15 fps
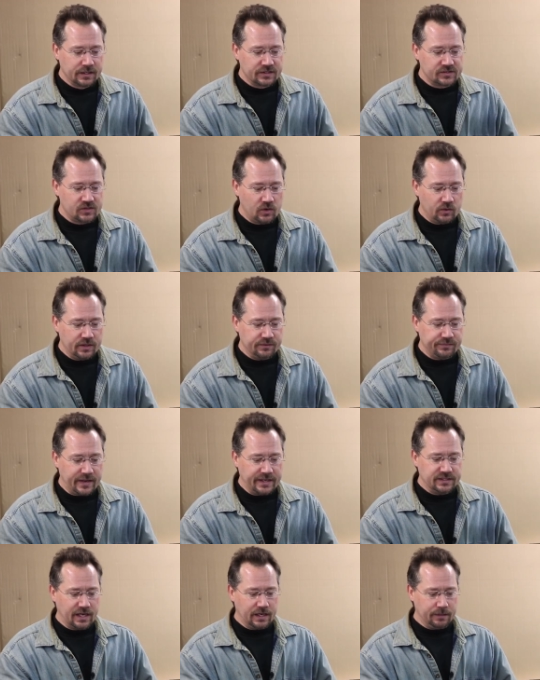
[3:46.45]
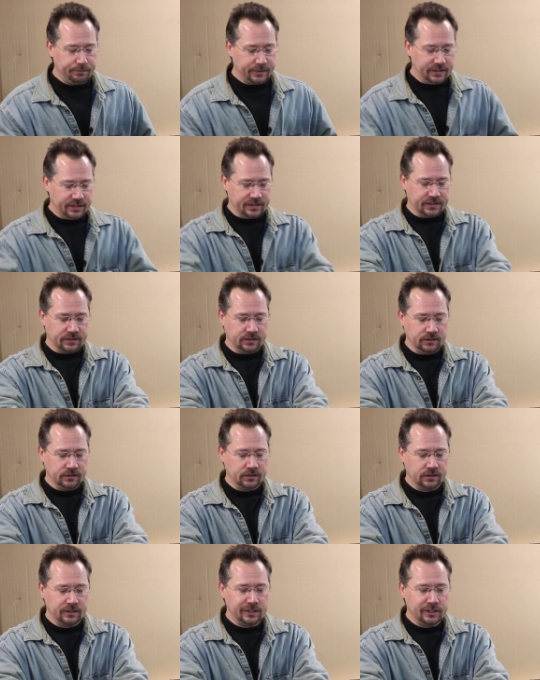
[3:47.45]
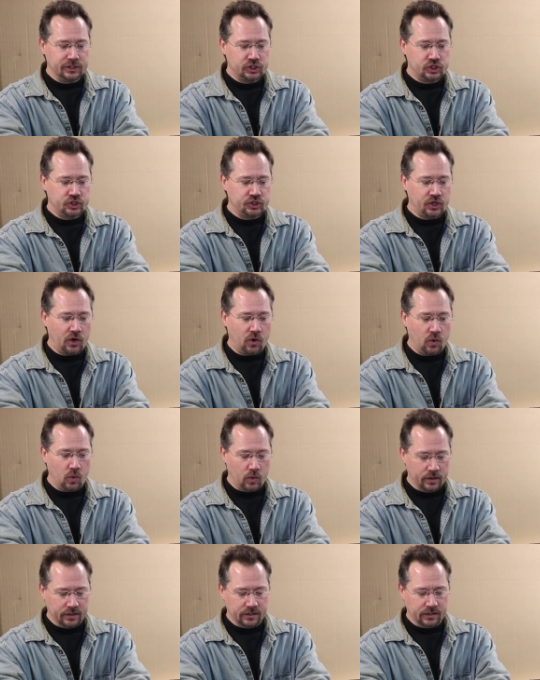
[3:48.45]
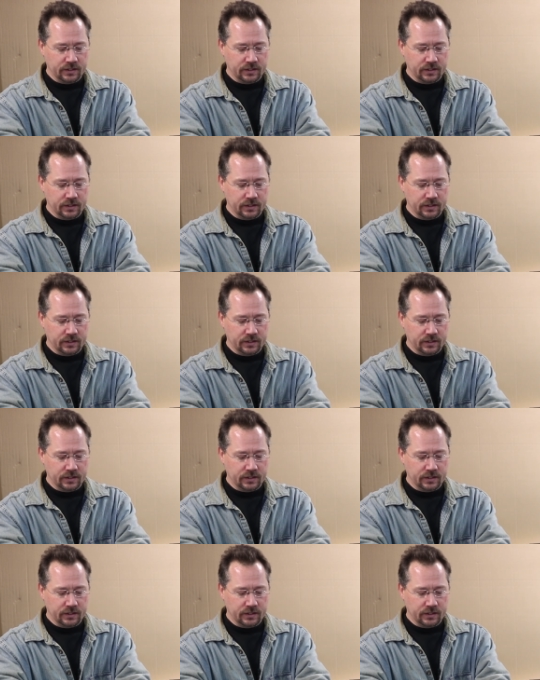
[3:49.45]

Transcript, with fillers: So if I type in show